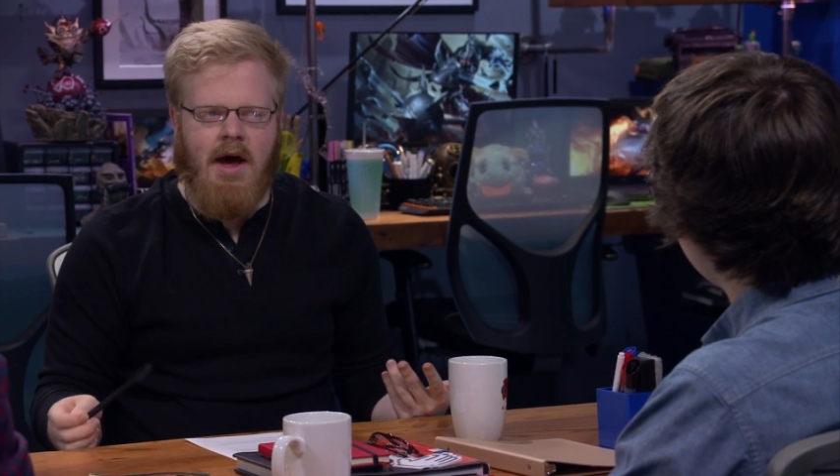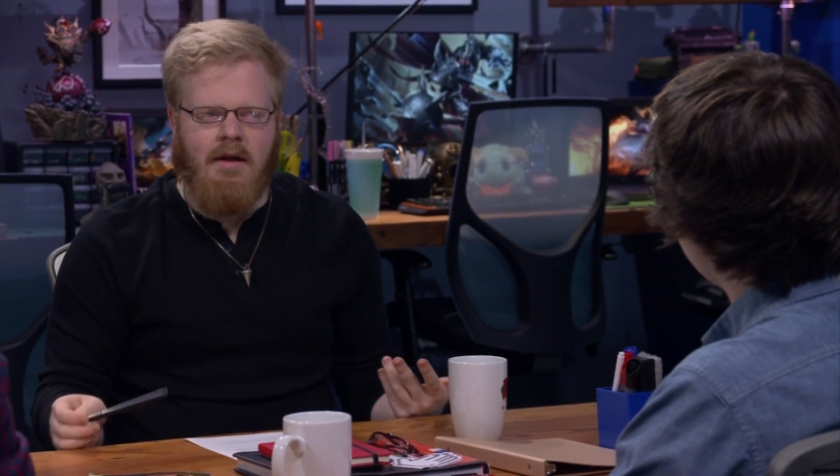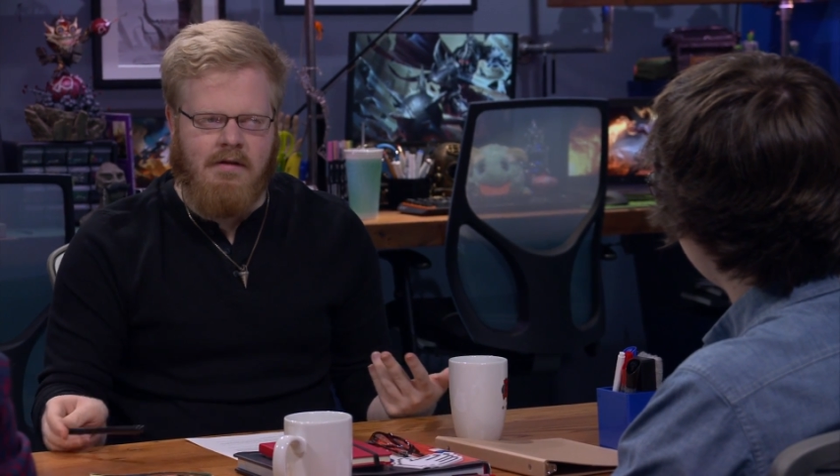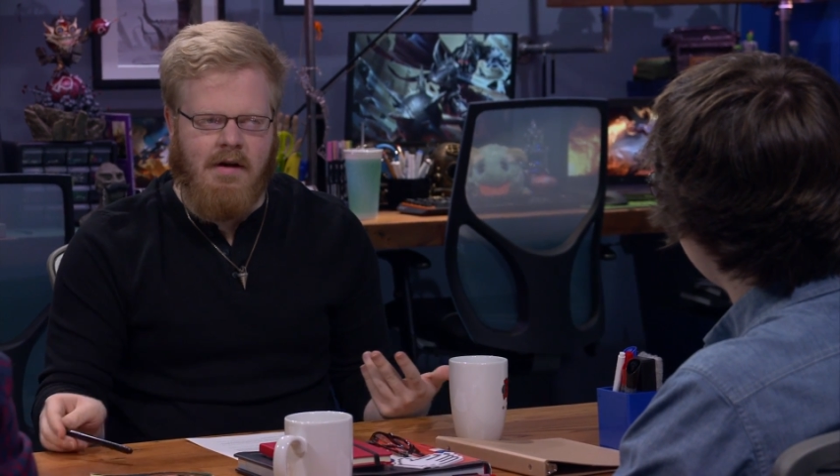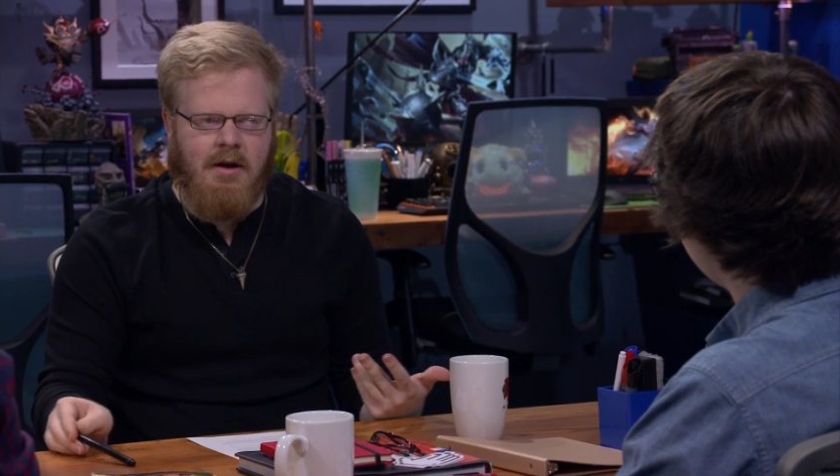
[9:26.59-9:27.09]
out
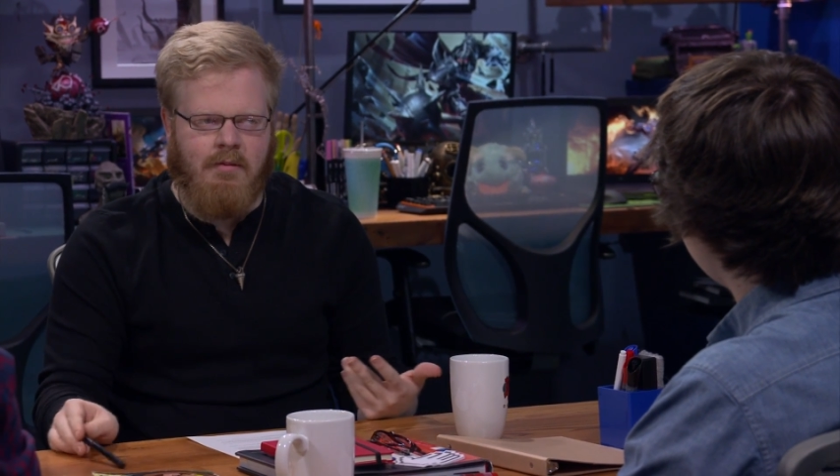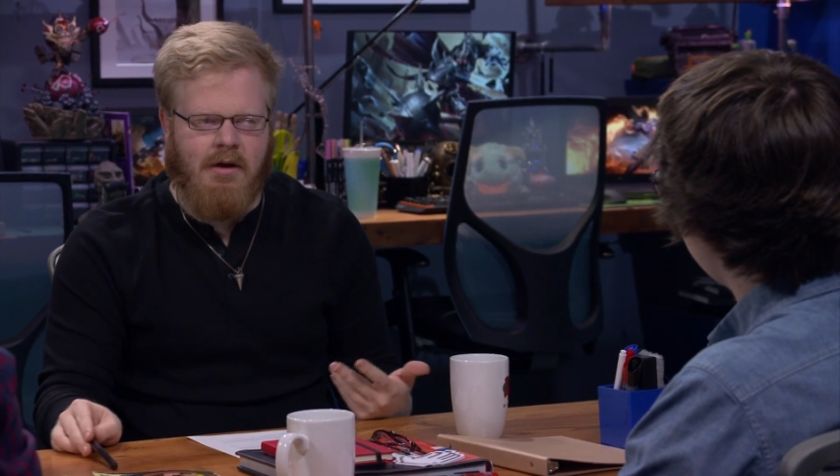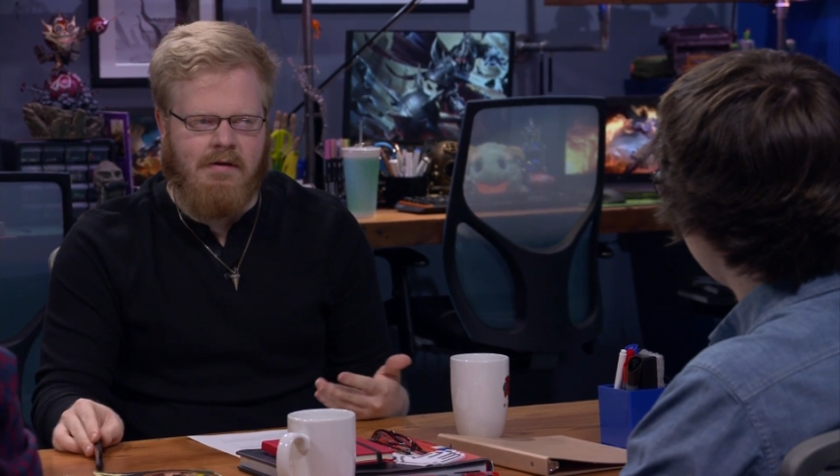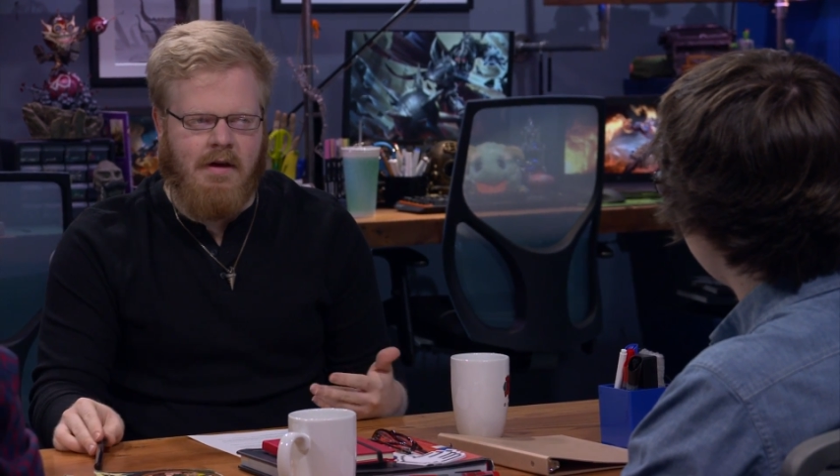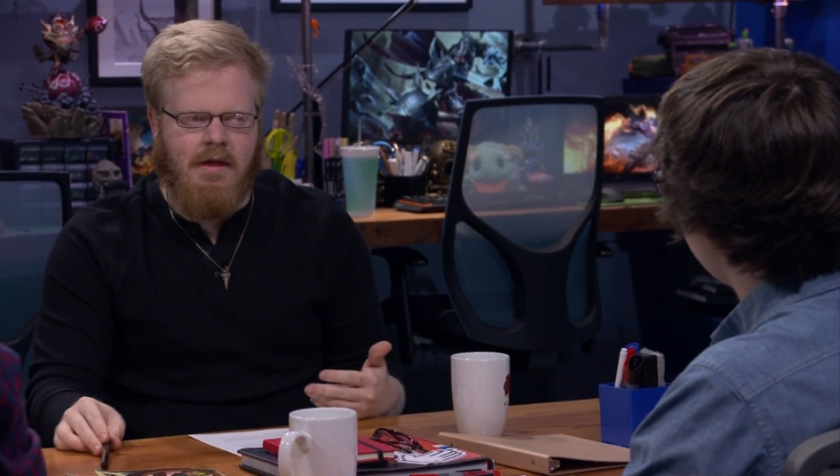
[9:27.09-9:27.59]
of this item,
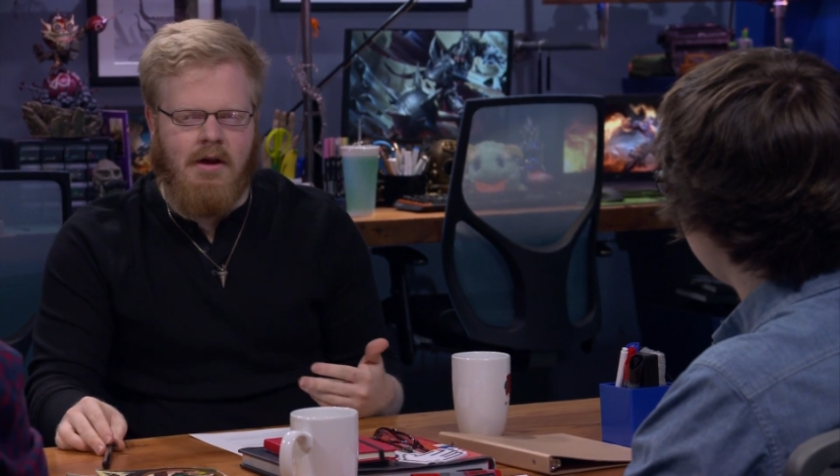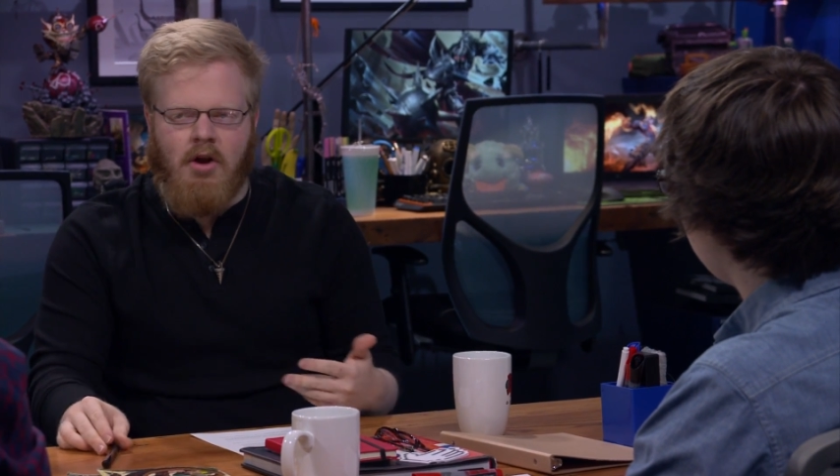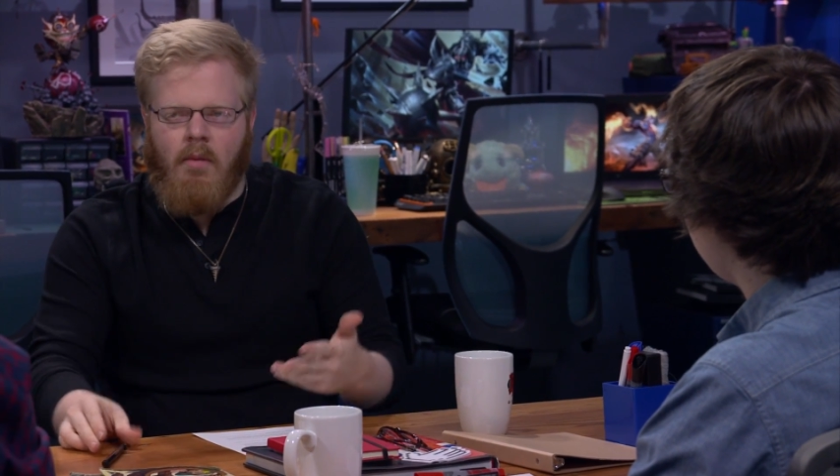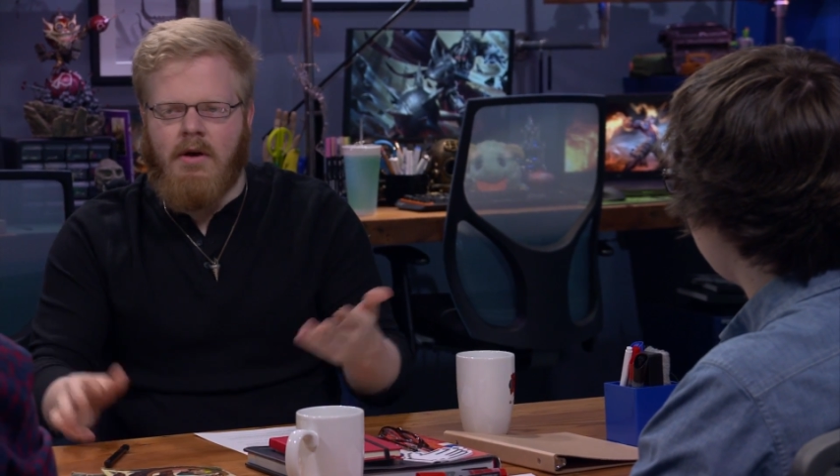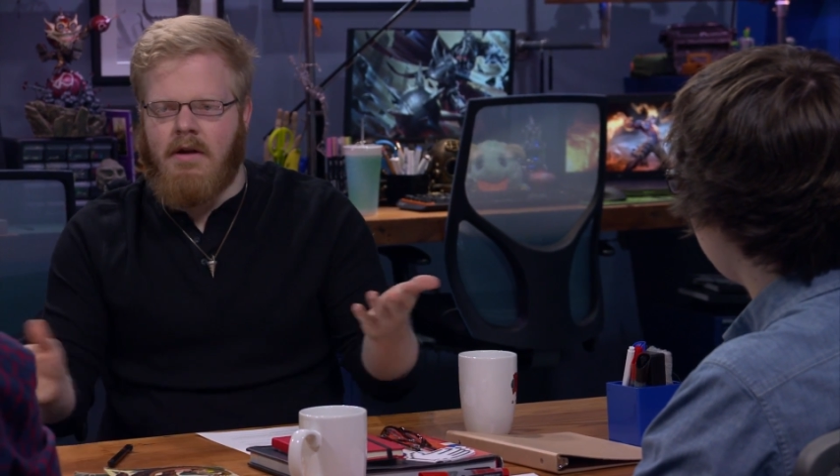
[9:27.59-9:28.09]
because I think
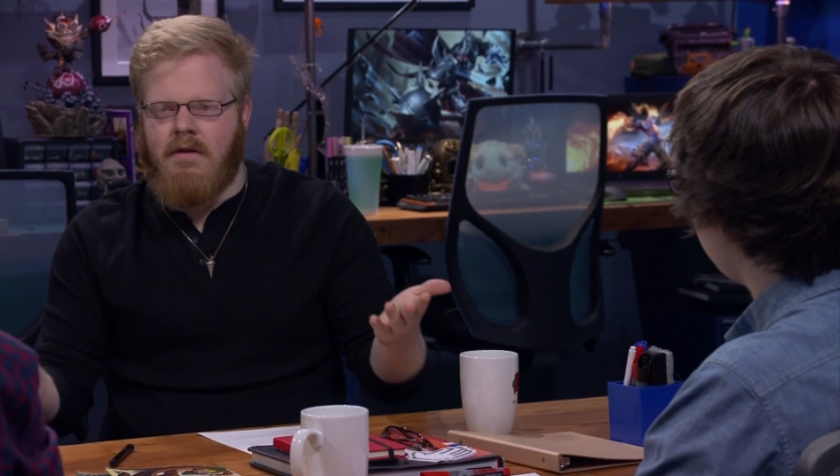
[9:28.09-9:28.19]
no one can